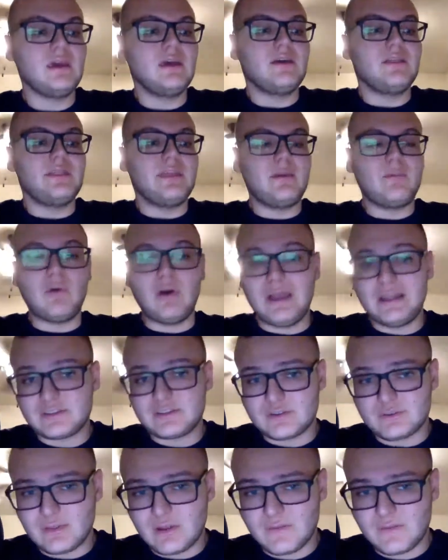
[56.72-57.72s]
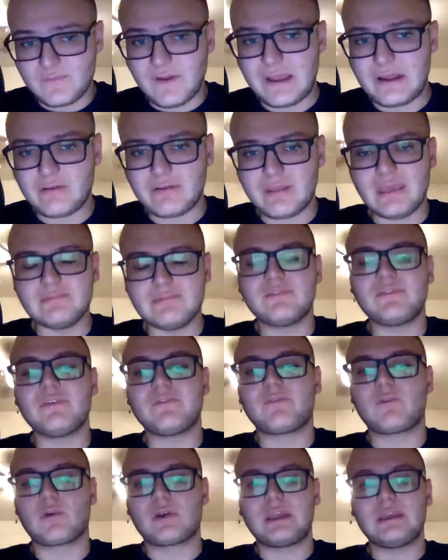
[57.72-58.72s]
They will enter their final game of the
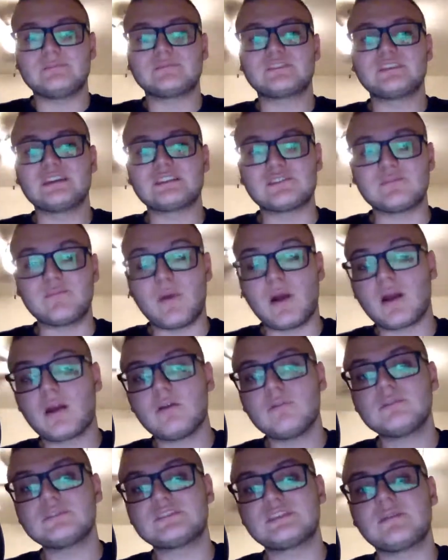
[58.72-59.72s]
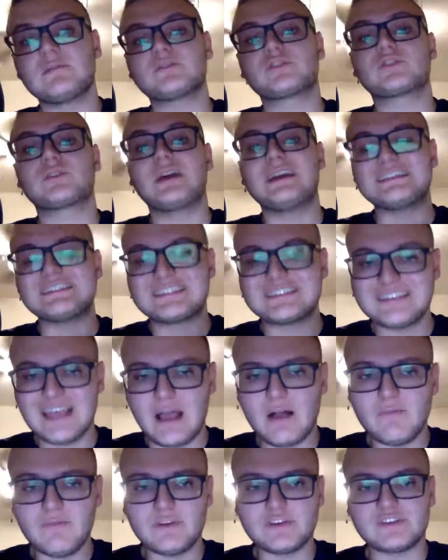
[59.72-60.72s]
4-game set tomorrow as they will try and
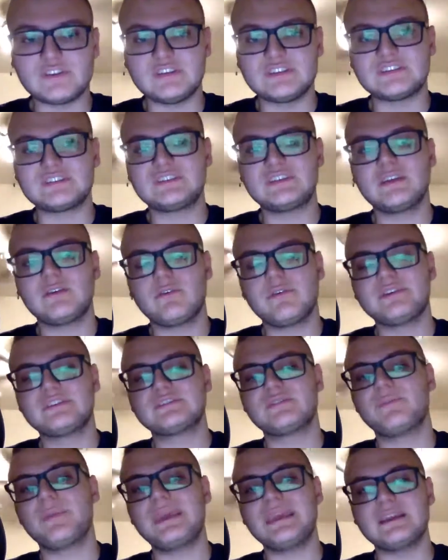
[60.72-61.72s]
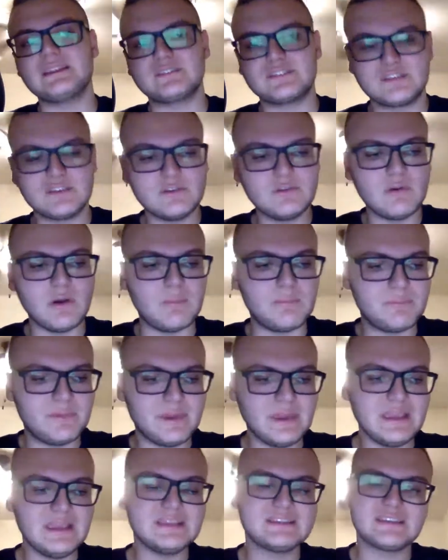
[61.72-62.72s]
salvage this series and make it 2
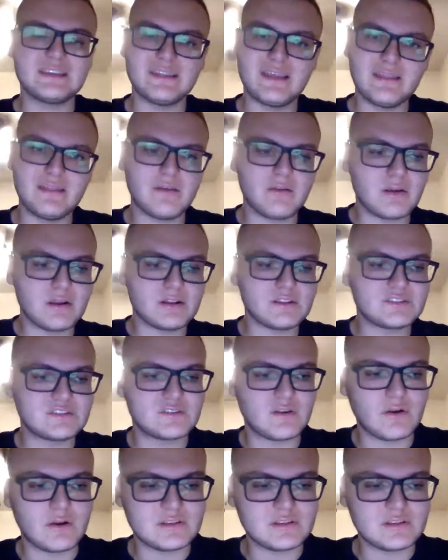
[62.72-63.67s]
apiece. And then they're going to start a